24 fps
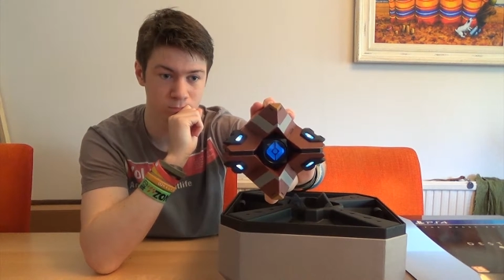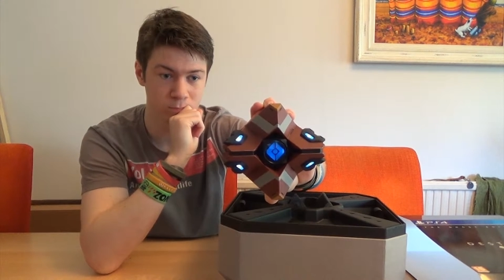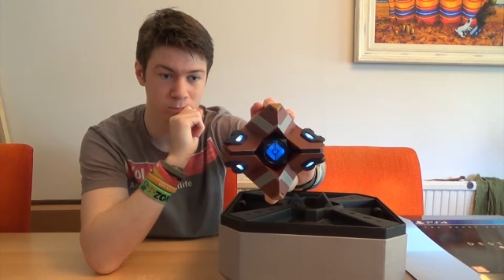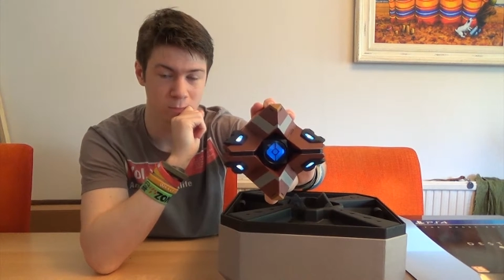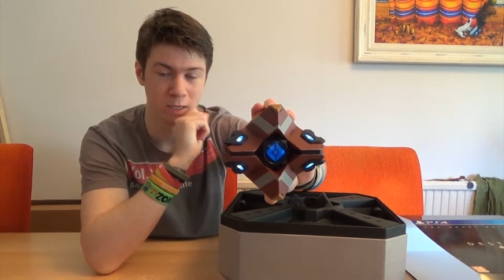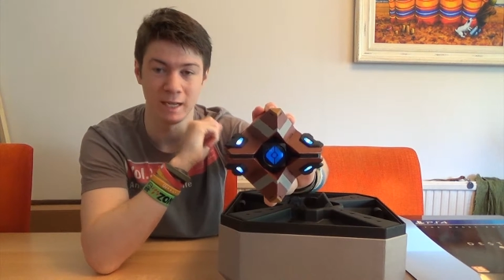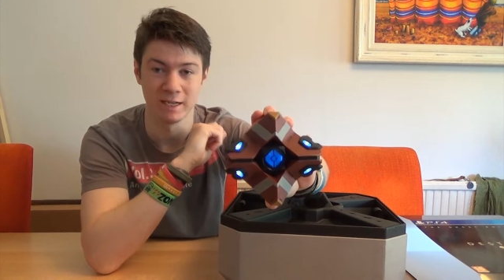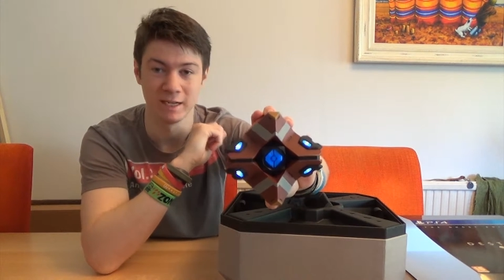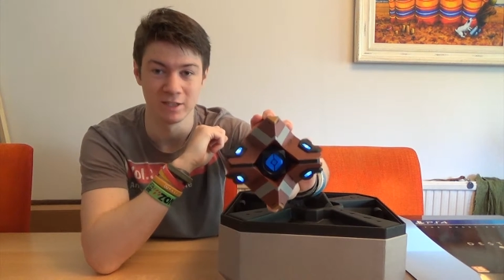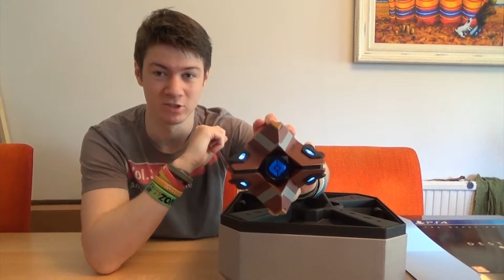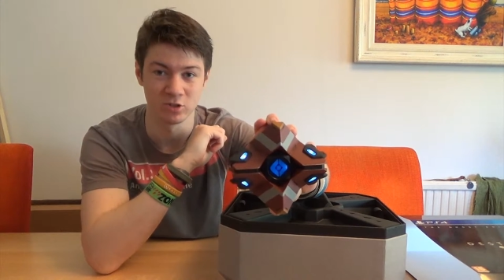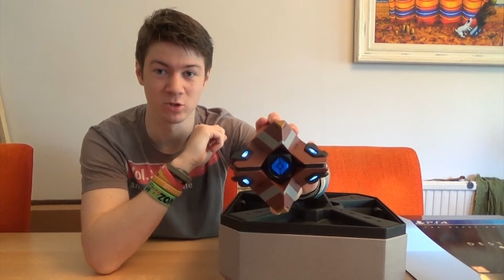
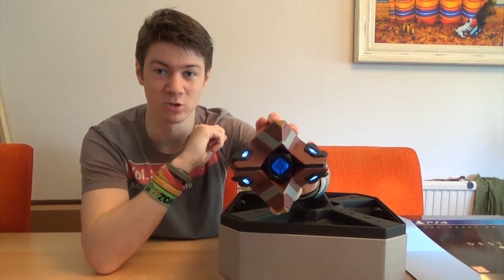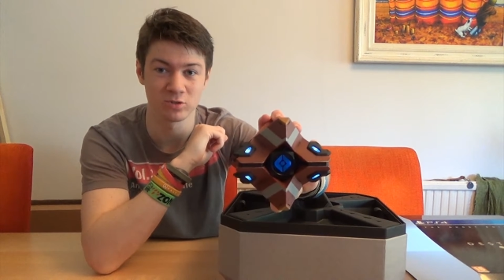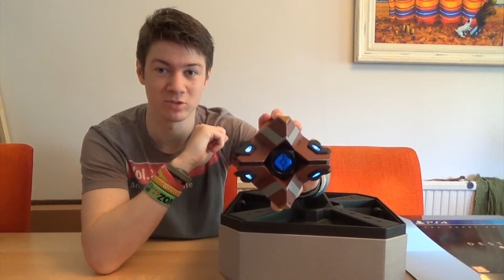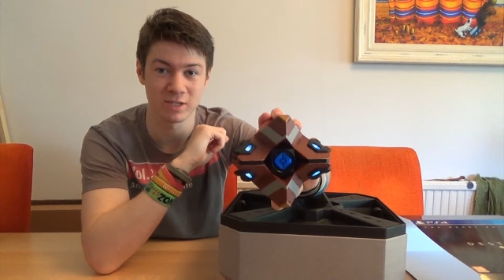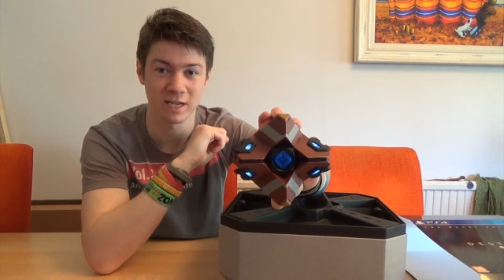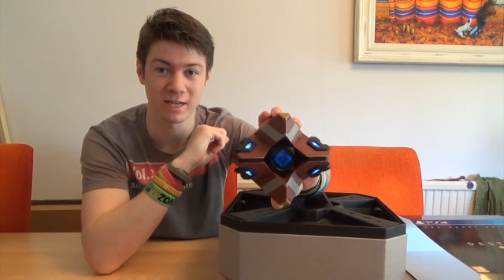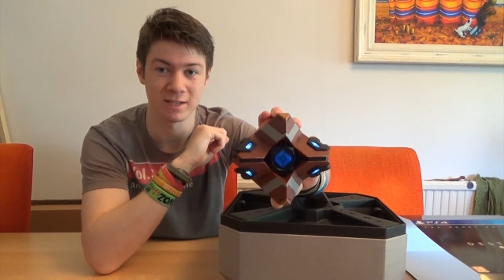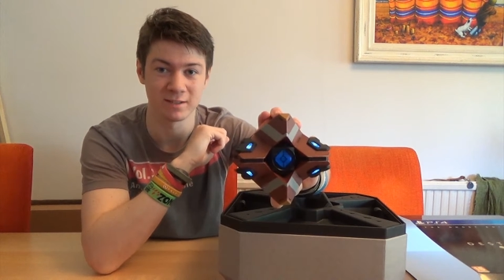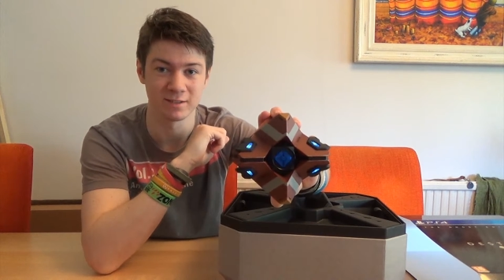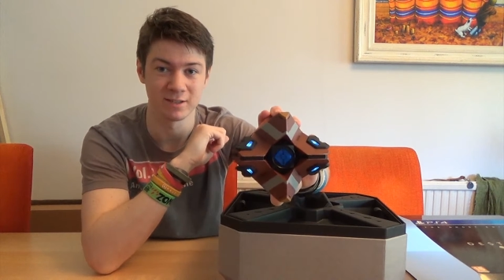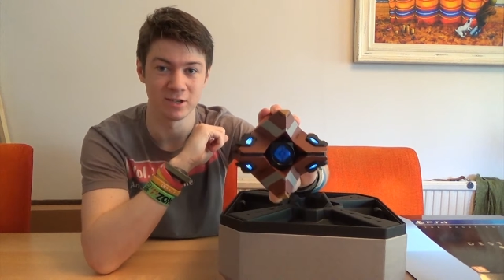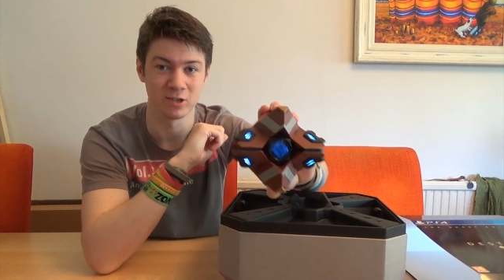And it's not
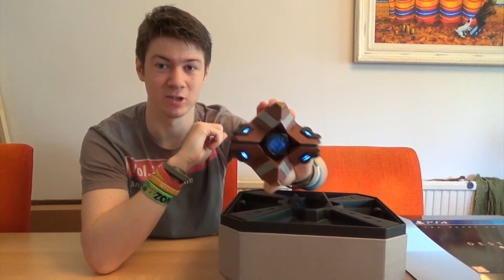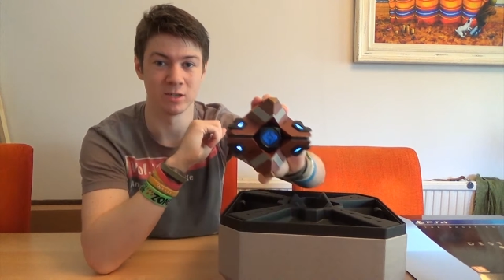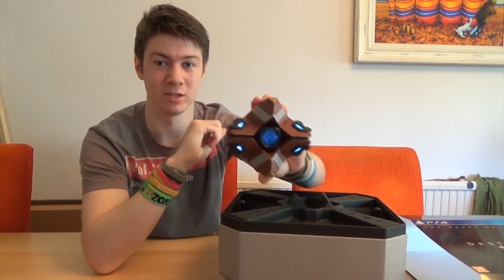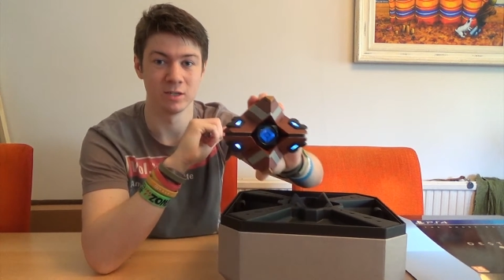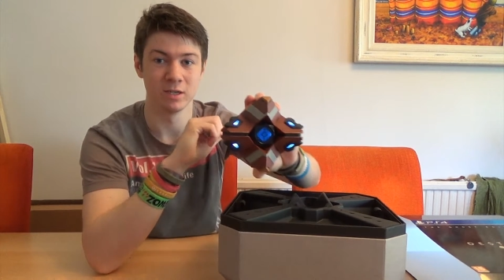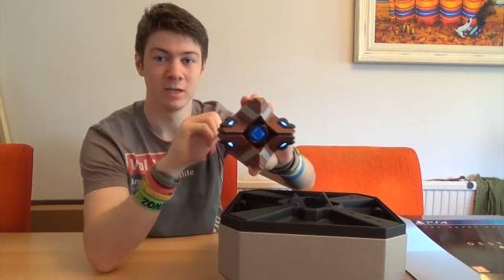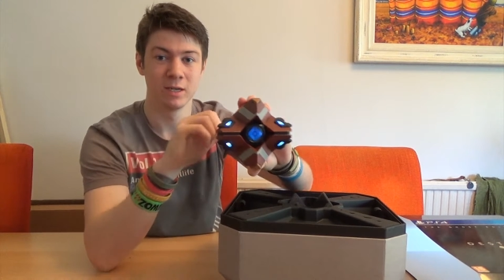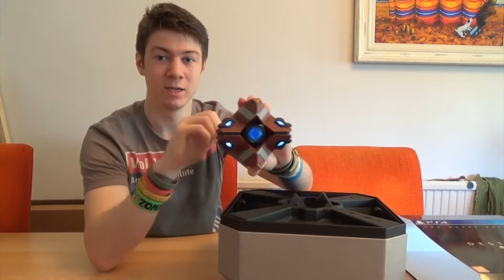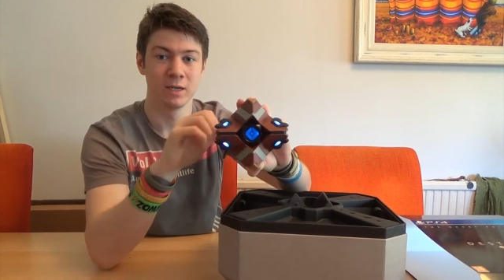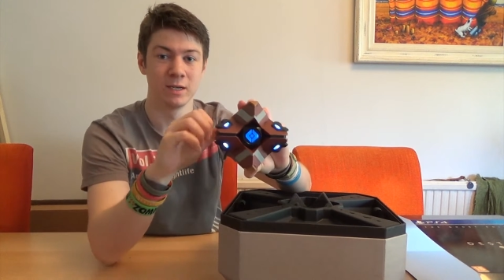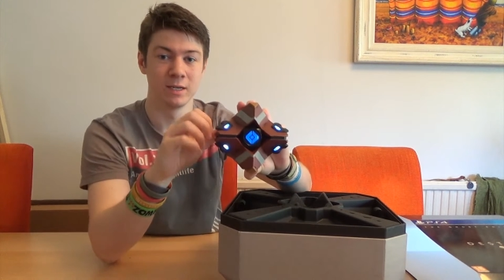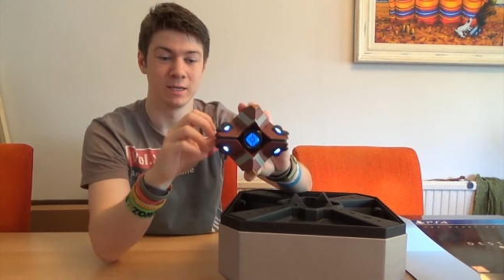sanitary.
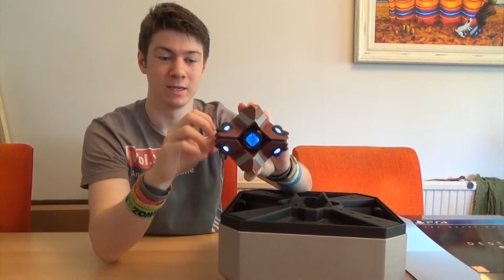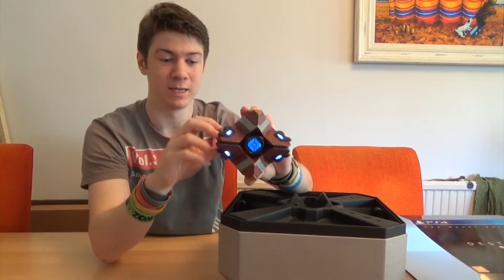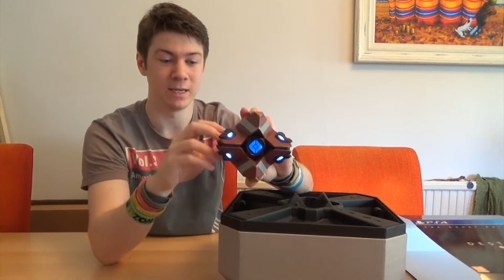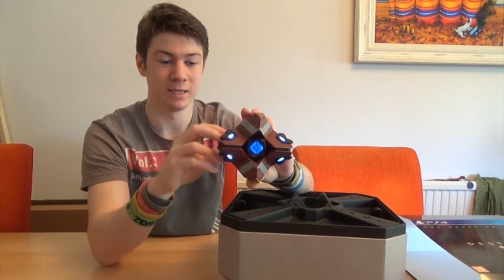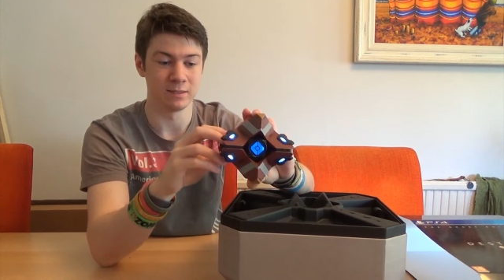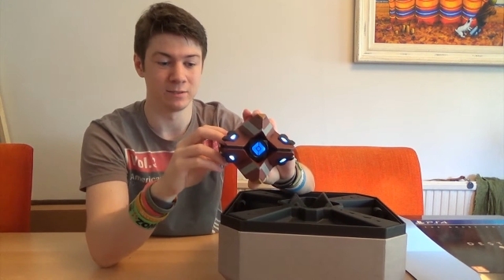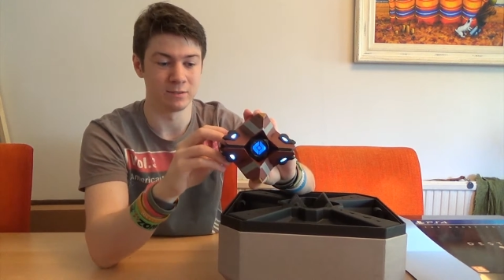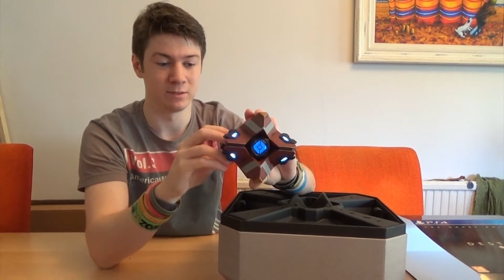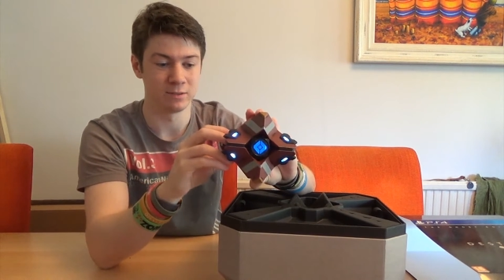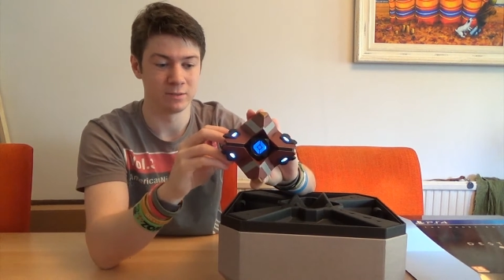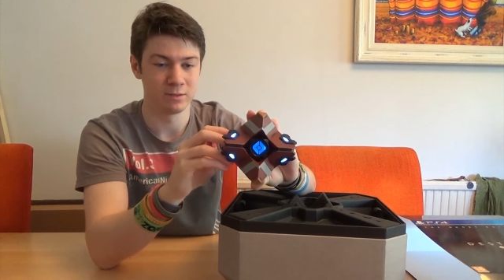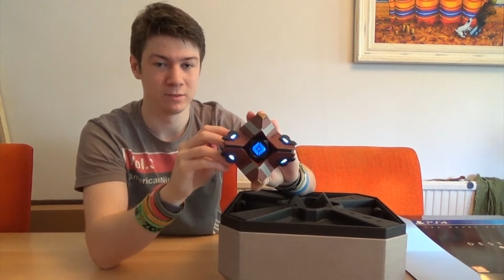
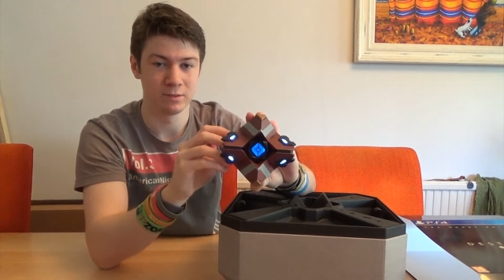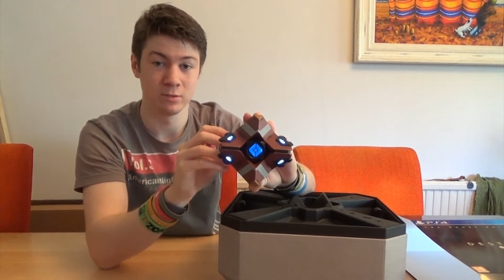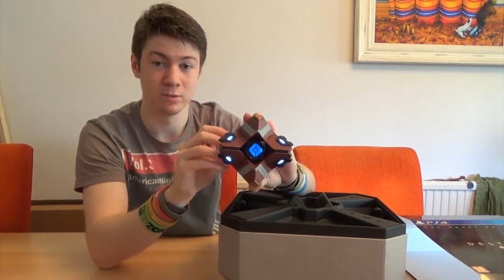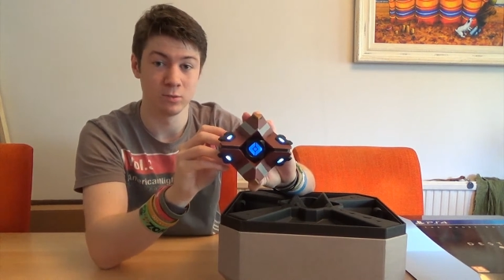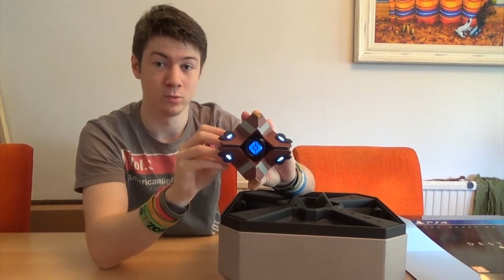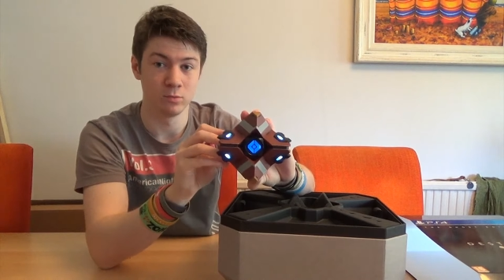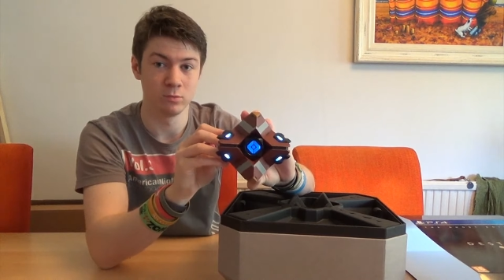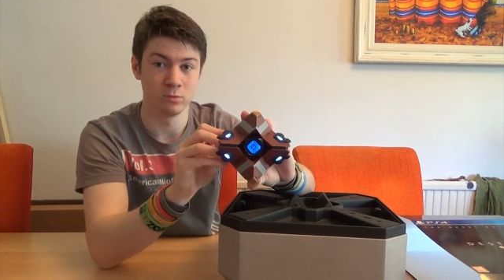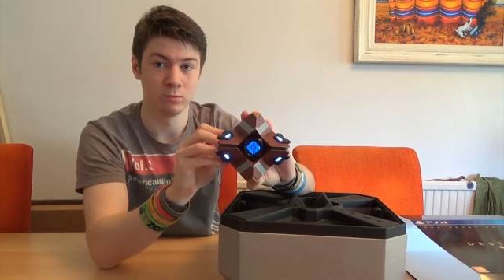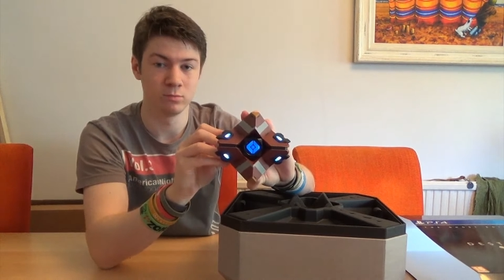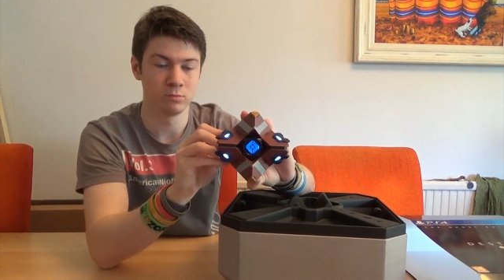Yes.